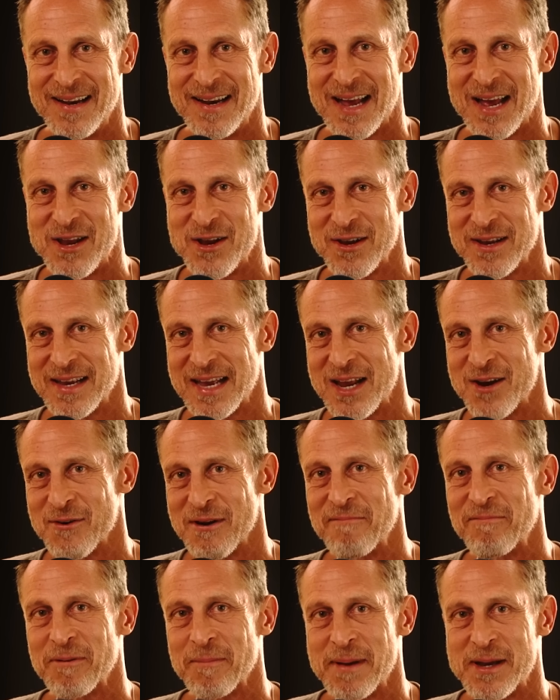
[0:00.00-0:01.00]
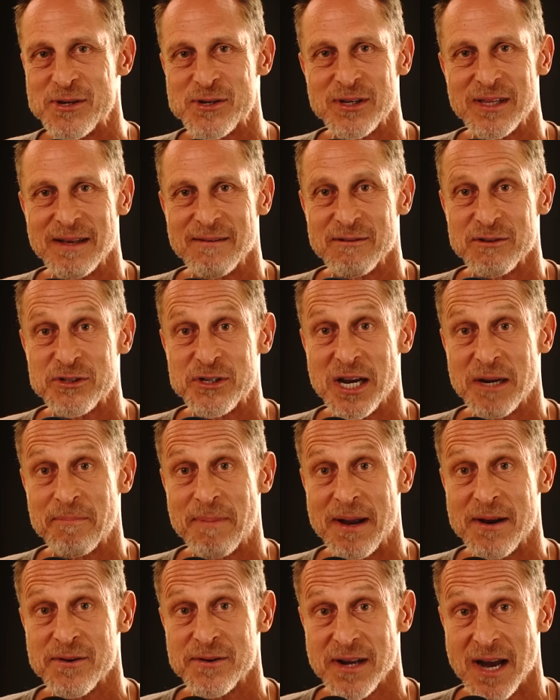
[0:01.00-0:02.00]
Now, you can get your inflammation level checked
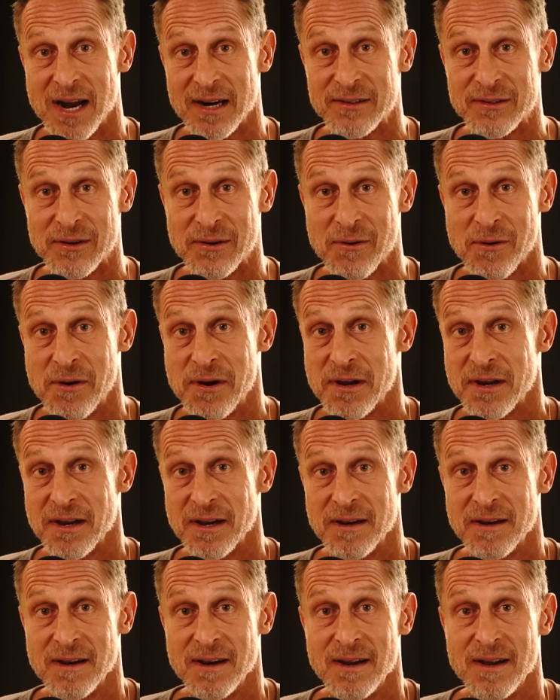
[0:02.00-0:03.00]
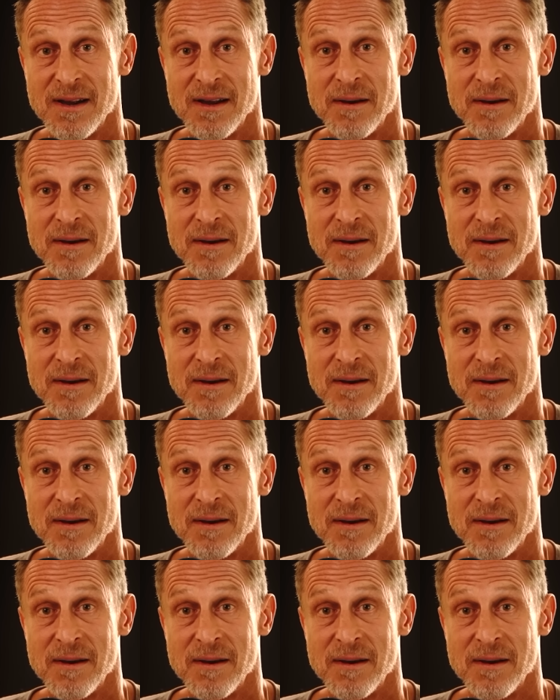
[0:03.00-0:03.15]
by your doctor, or you can